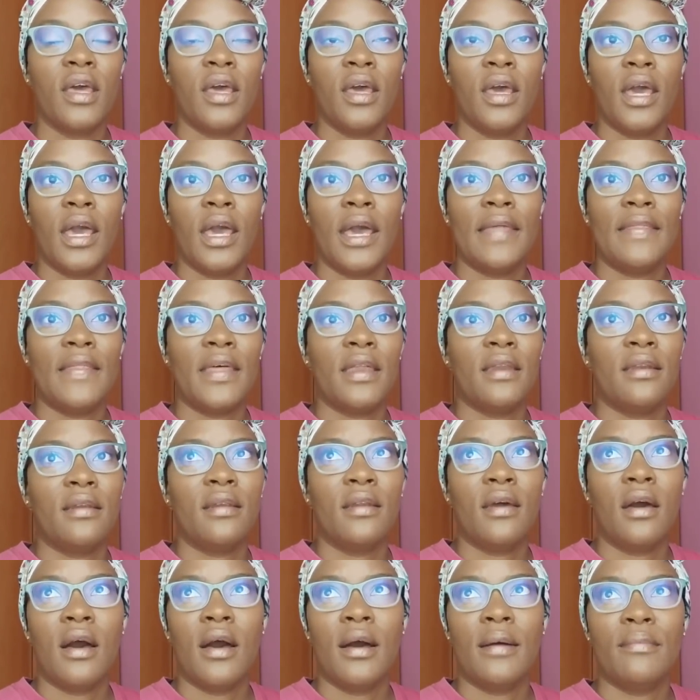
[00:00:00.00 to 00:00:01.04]
And then
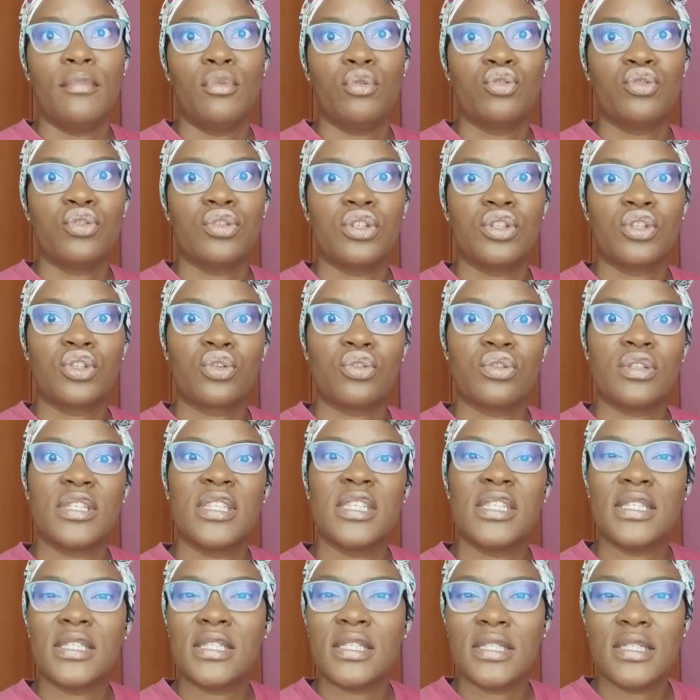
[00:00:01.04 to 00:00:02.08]
also there's
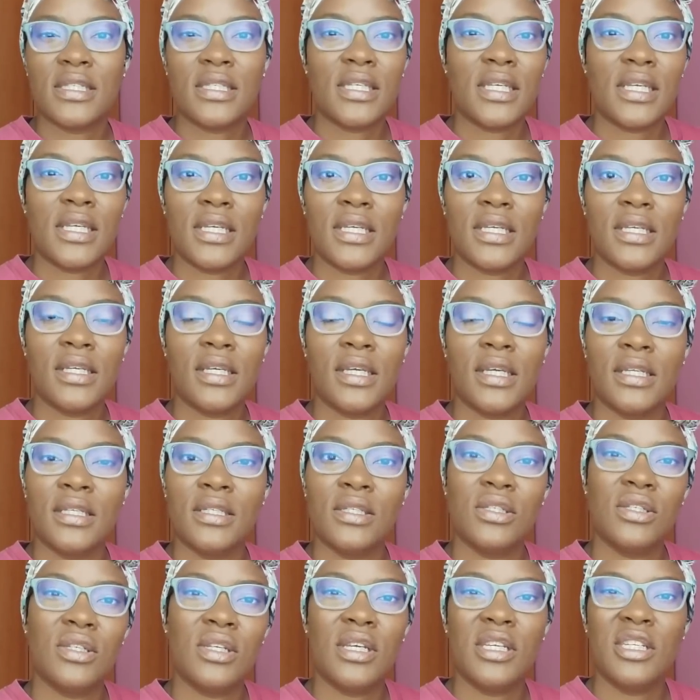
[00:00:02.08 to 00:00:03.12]
consistency
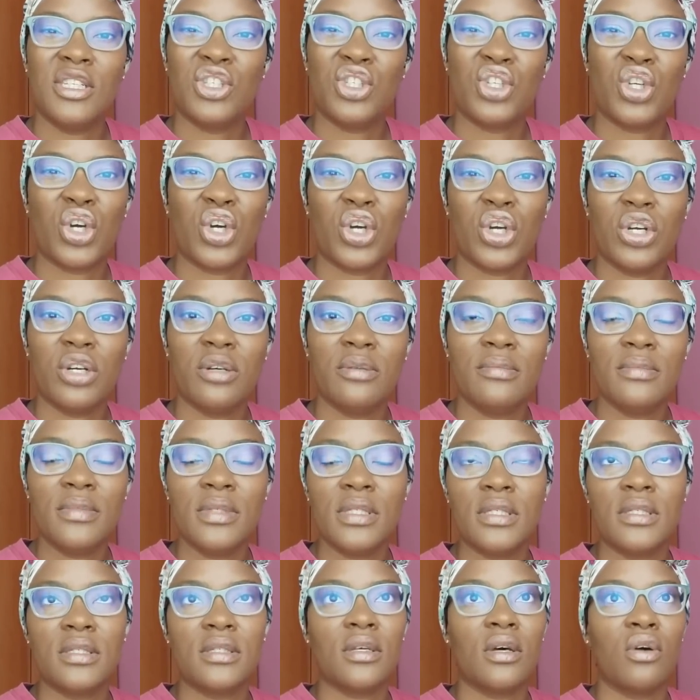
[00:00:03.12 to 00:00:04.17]
in
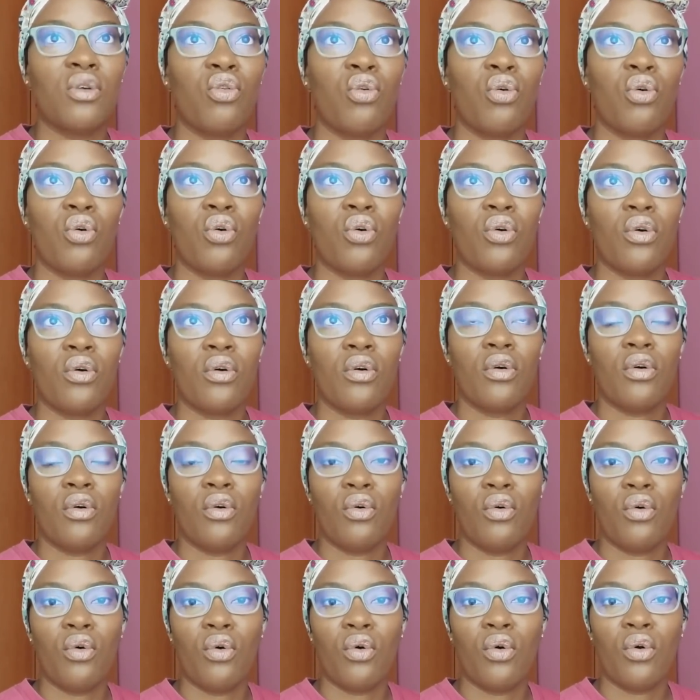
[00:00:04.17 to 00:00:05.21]
terms,
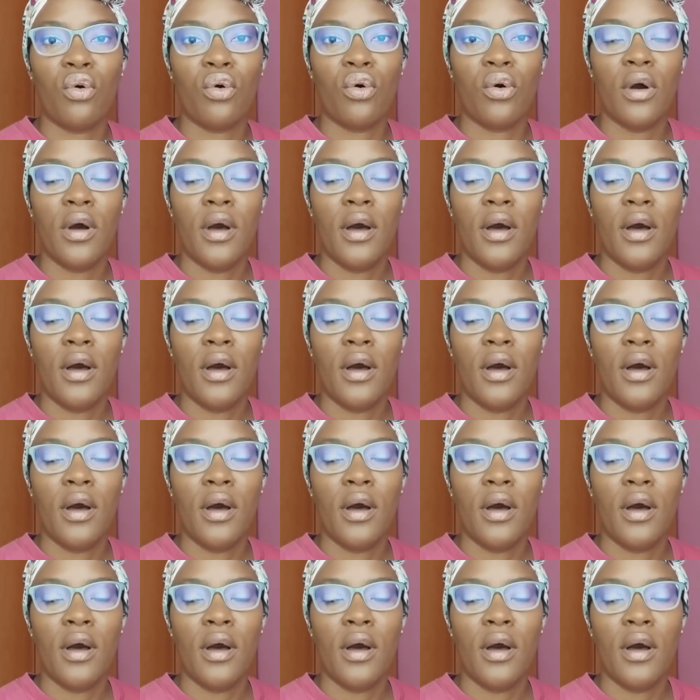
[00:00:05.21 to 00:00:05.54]
or